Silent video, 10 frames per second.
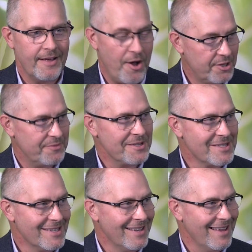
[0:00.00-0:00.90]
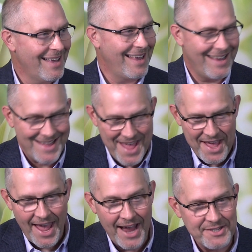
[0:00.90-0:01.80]
All of us.
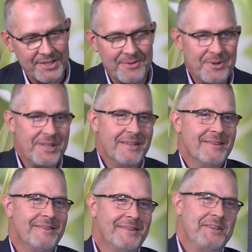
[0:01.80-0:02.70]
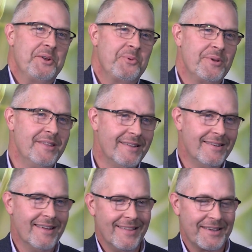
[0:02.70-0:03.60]
Actually, within
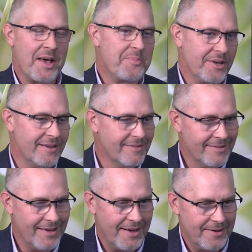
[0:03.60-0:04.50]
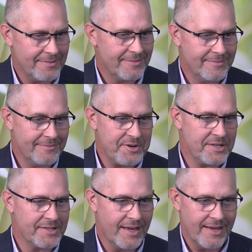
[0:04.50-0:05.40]
the company, we
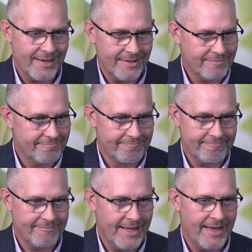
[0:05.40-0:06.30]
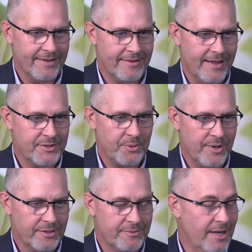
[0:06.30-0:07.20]
say that at
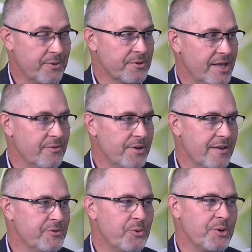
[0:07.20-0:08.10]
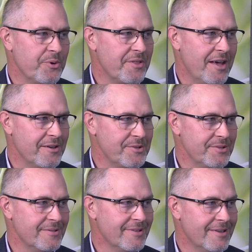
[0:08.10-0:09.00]
Corteva we have
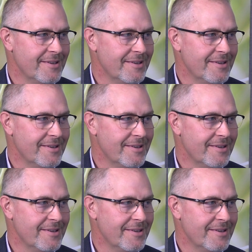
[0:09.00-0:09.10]
21,000